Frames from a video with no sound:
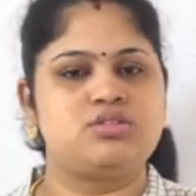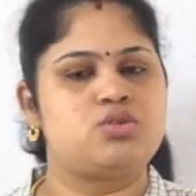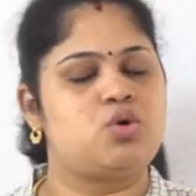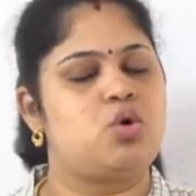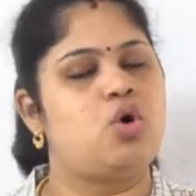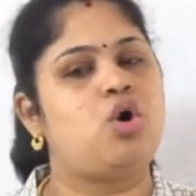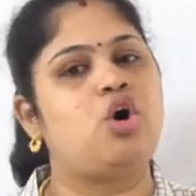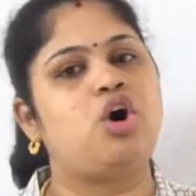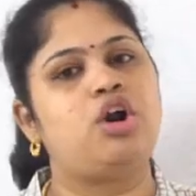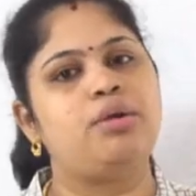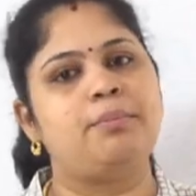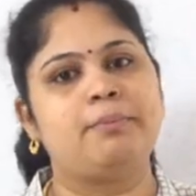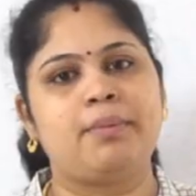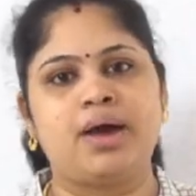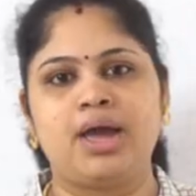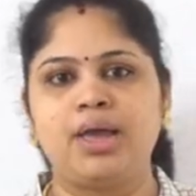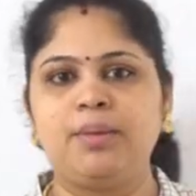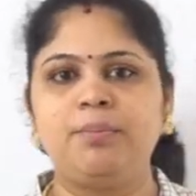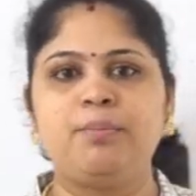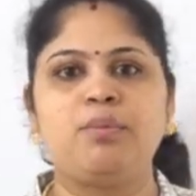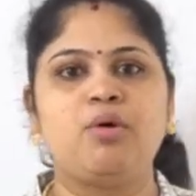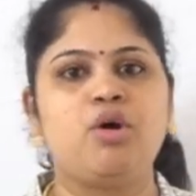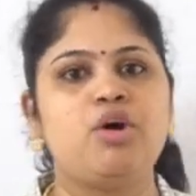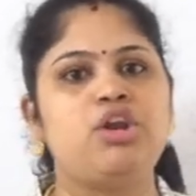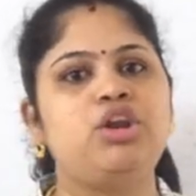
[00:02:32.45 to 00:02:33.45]
So on
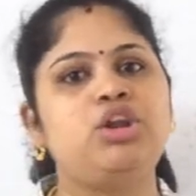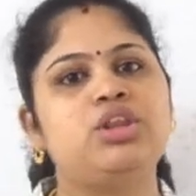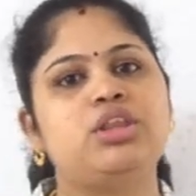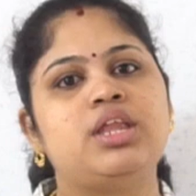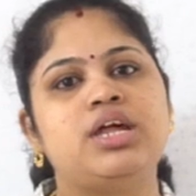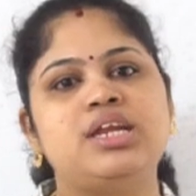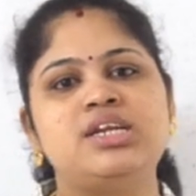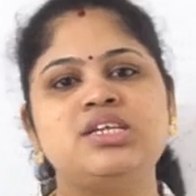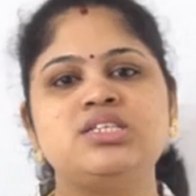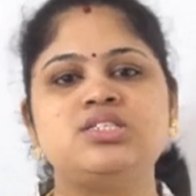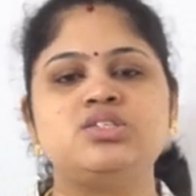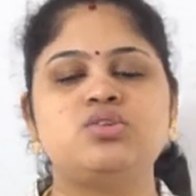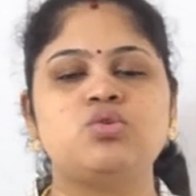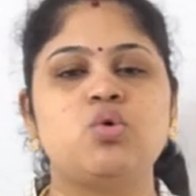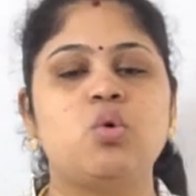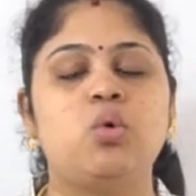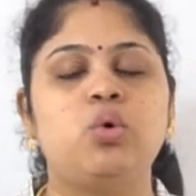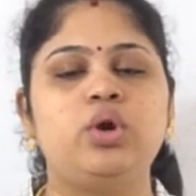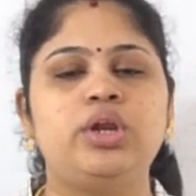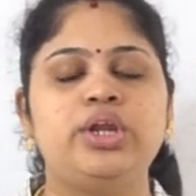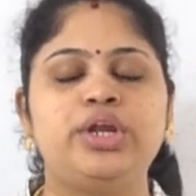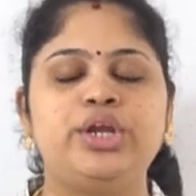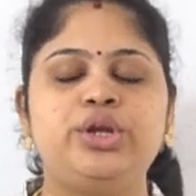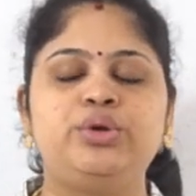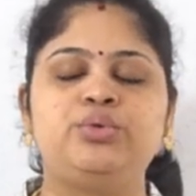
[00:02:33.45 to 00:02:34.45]
my point, there is no
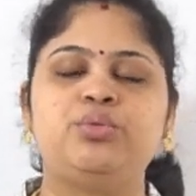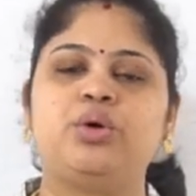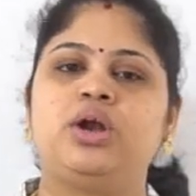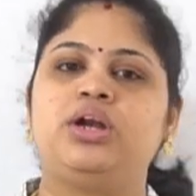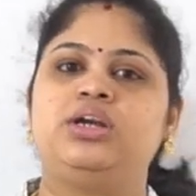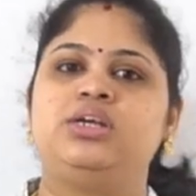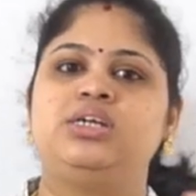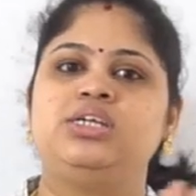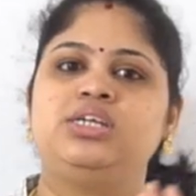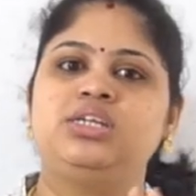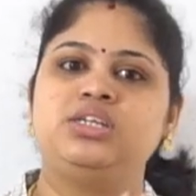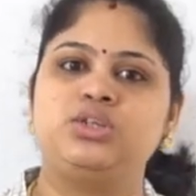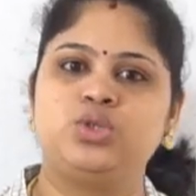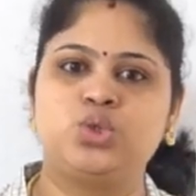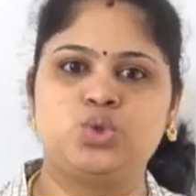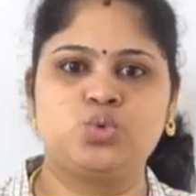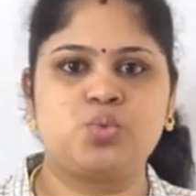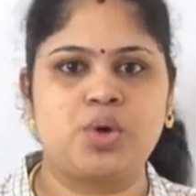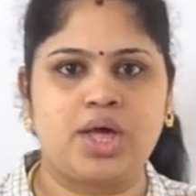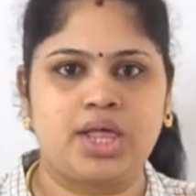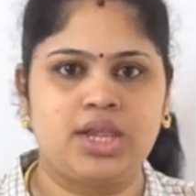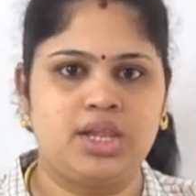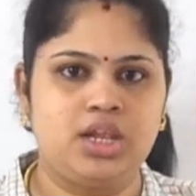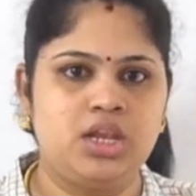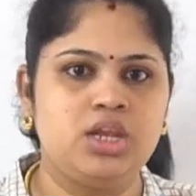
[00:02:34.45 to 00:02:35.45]
need to at
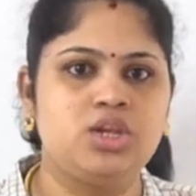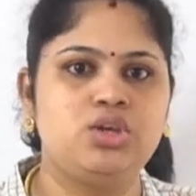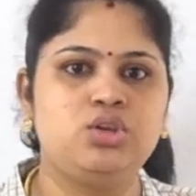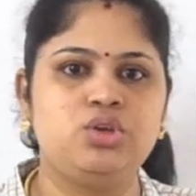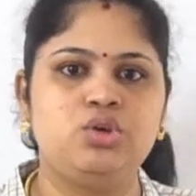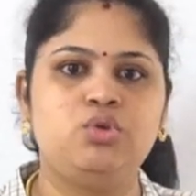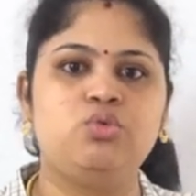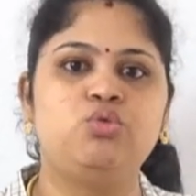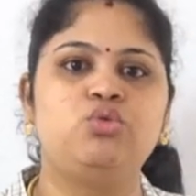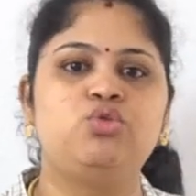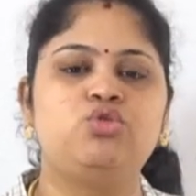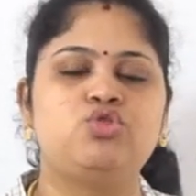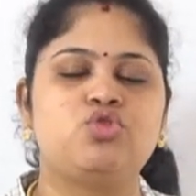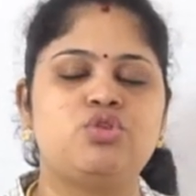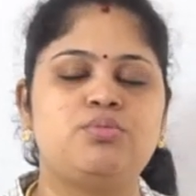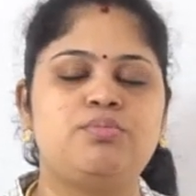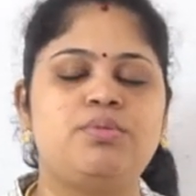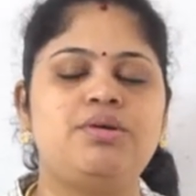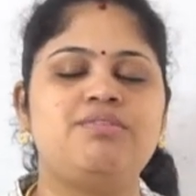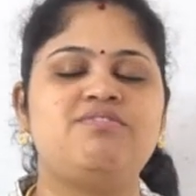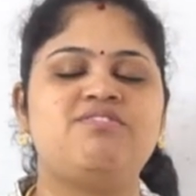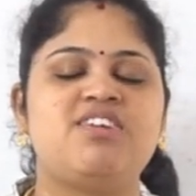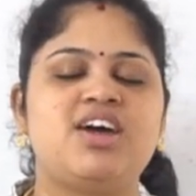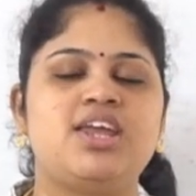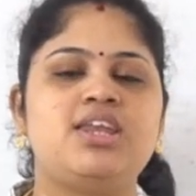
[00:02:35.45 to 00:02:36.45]
12. You should
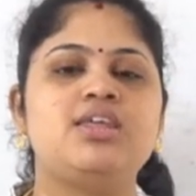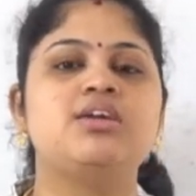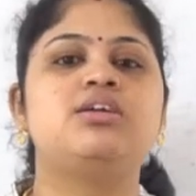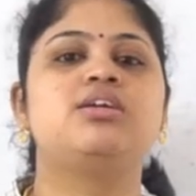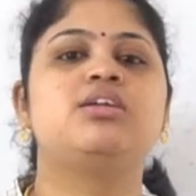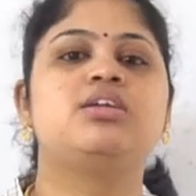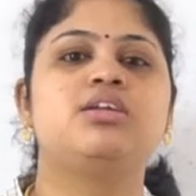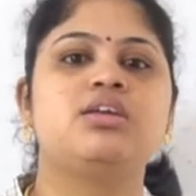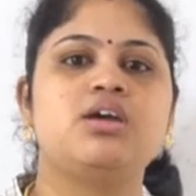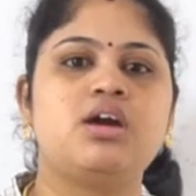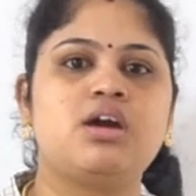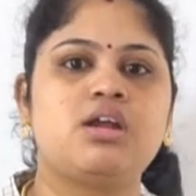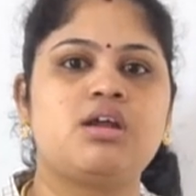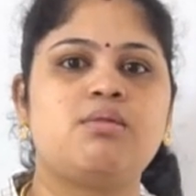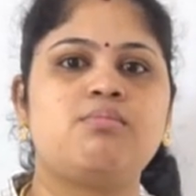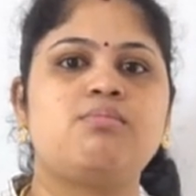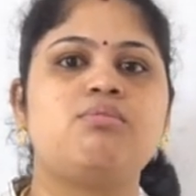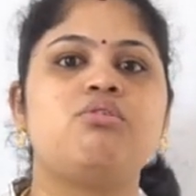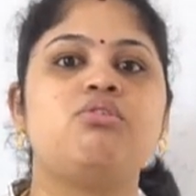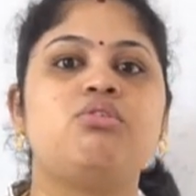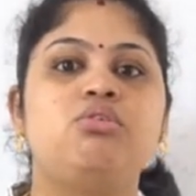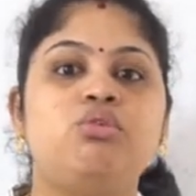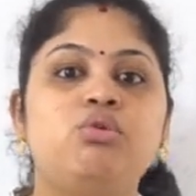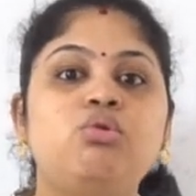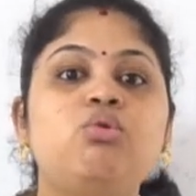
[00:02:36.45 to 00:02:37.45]
be very clear
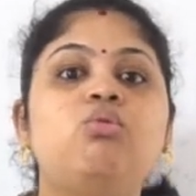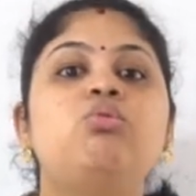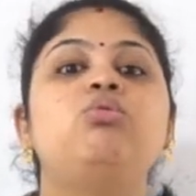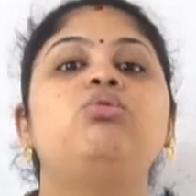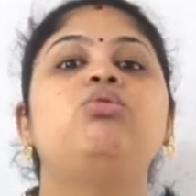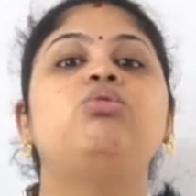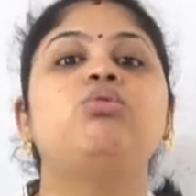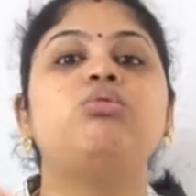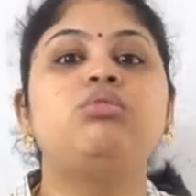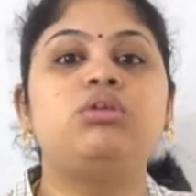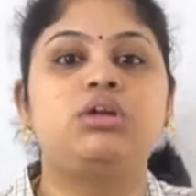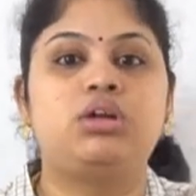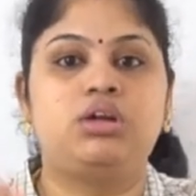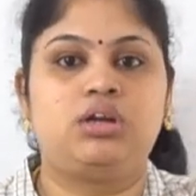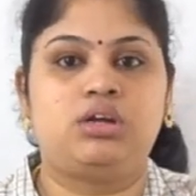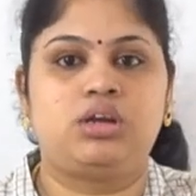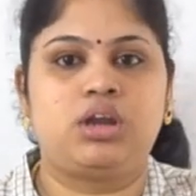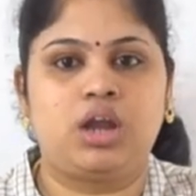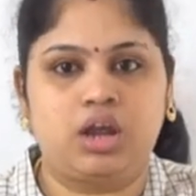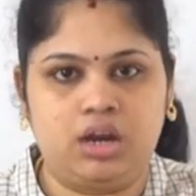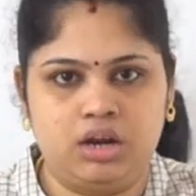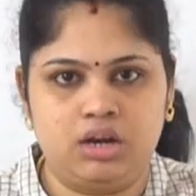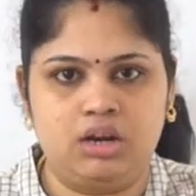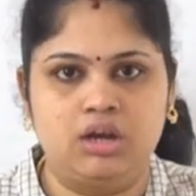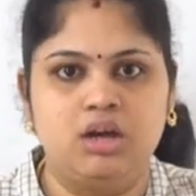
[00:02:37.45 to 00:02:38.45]
about 2 to
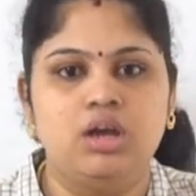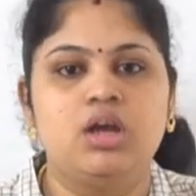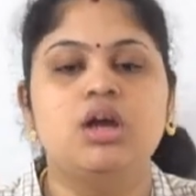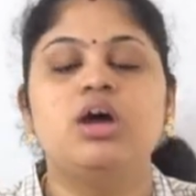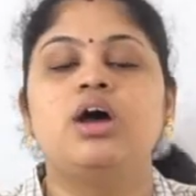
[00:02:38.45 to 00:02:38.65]
10.